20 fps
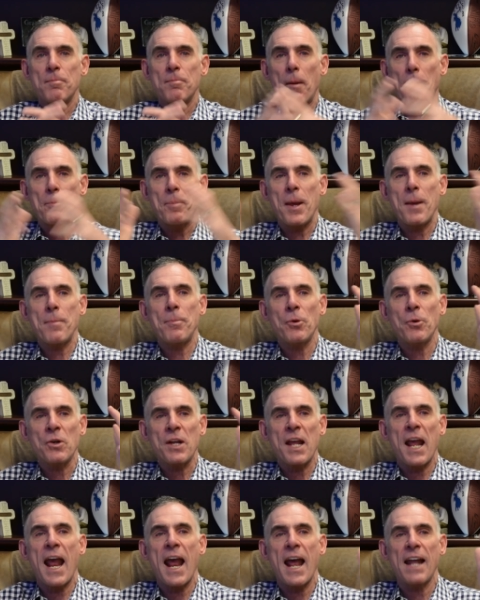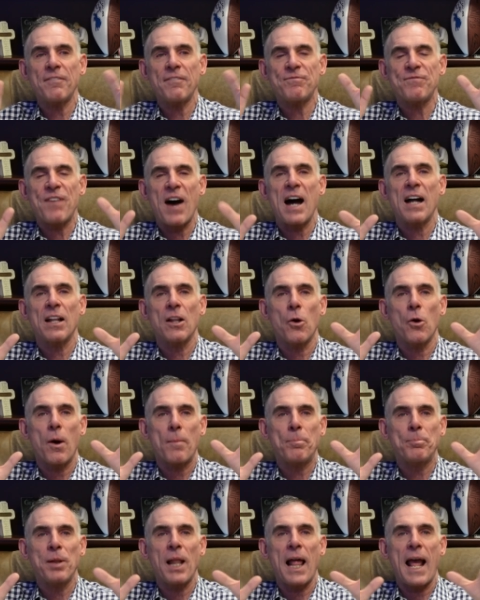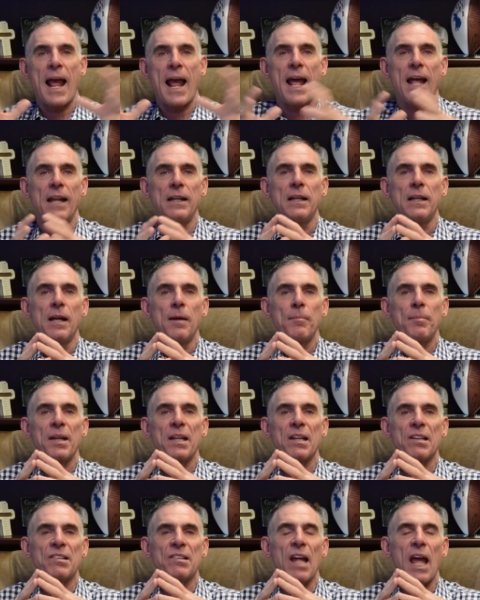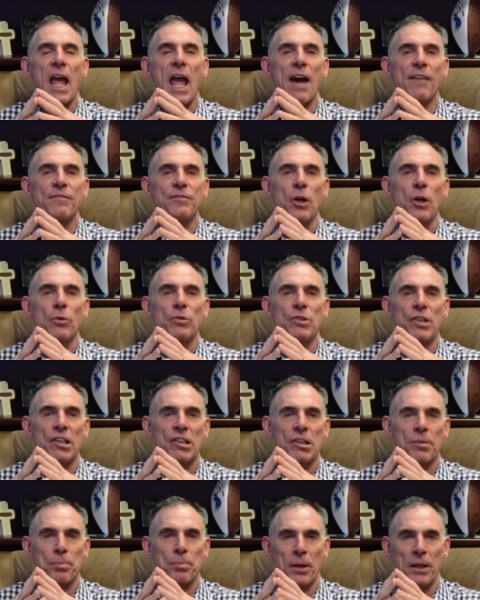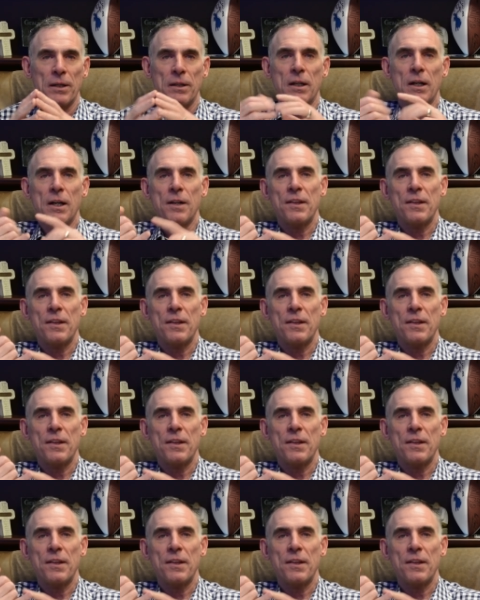but people can't follow a plan because they have no discipline.